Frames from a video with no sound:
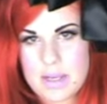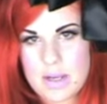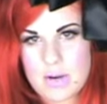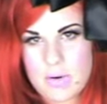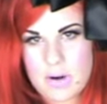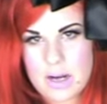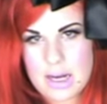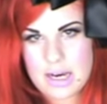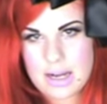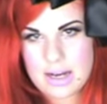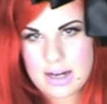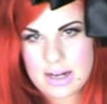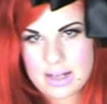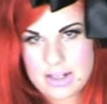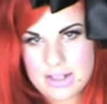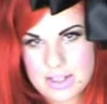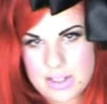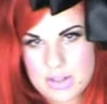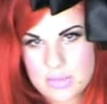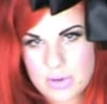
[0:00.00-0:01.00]
be quite
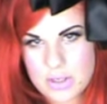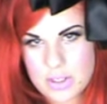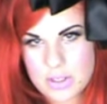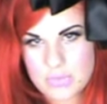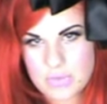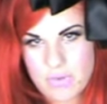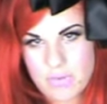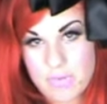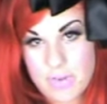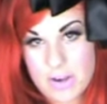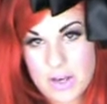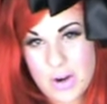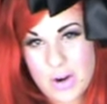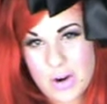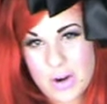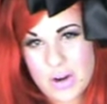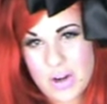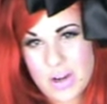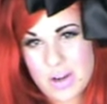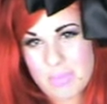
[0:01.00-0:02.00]
hard to swatch for
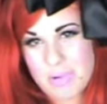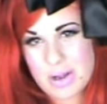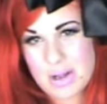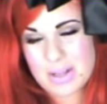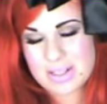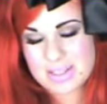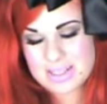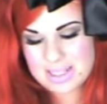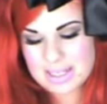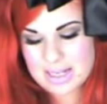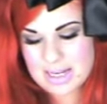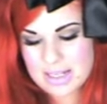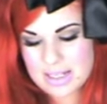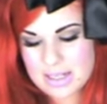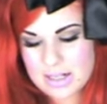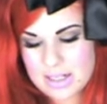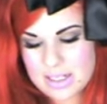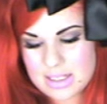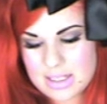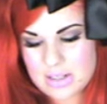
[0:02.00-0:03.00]
video because the
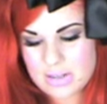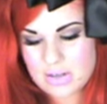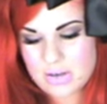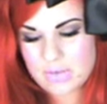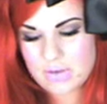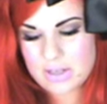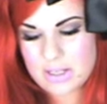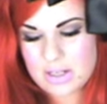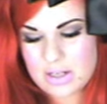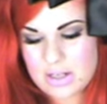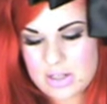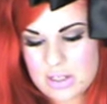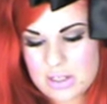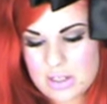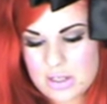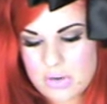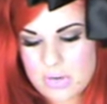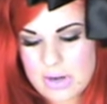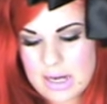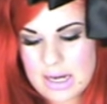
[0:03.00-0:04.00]
colour is not really going to
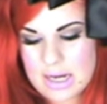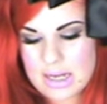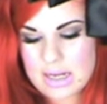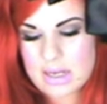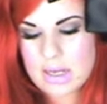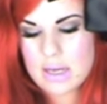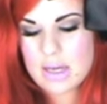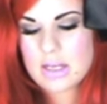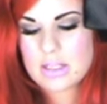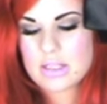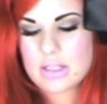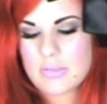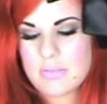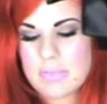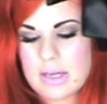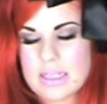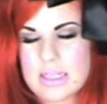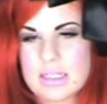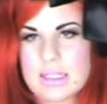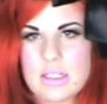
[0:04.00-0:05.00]
show out. So I'm
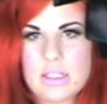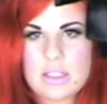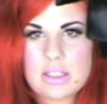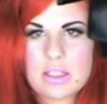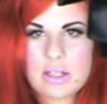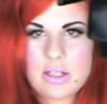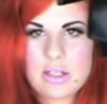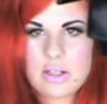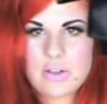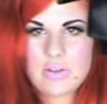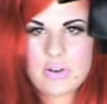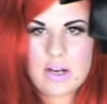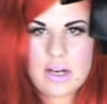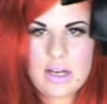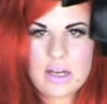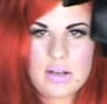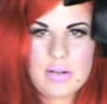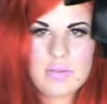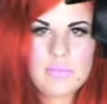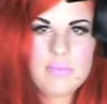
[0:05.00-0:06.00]
basically just going to
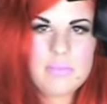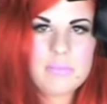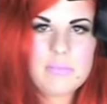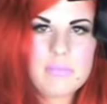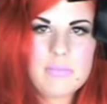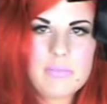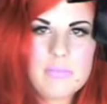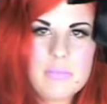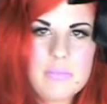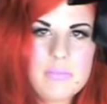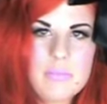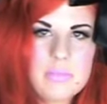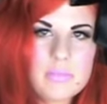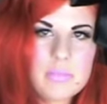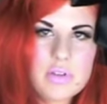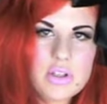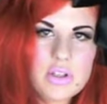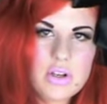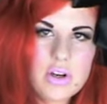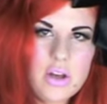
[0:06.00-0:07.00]
try and
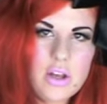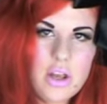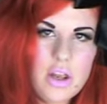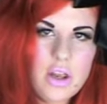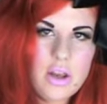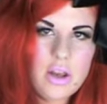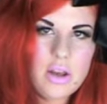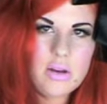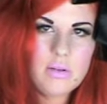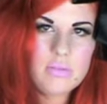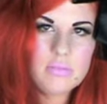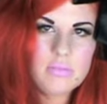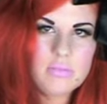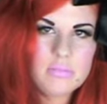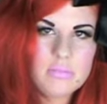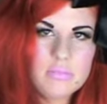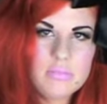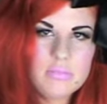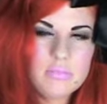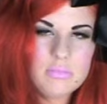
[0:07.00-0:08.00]
show you
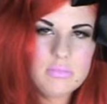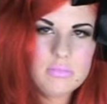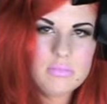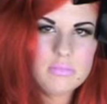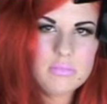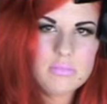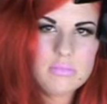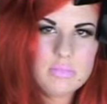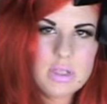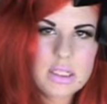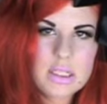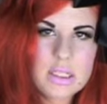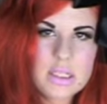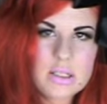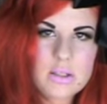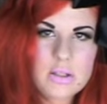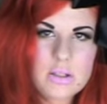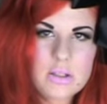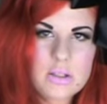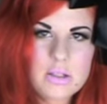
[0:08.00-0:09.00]
as
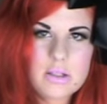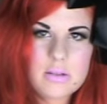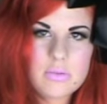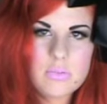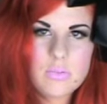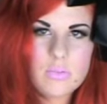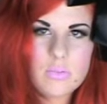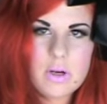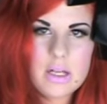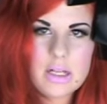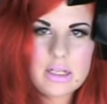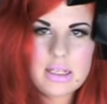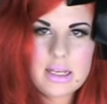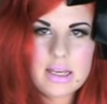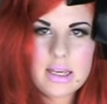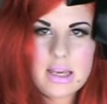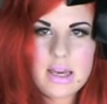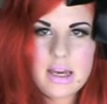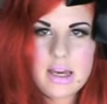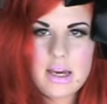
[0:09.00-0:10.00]
well as
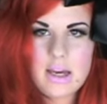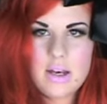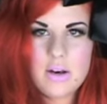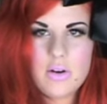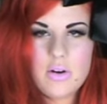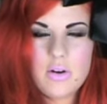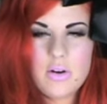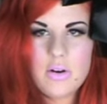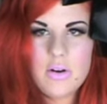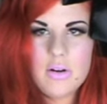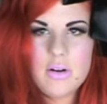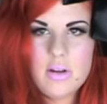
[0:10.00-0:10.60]
I can on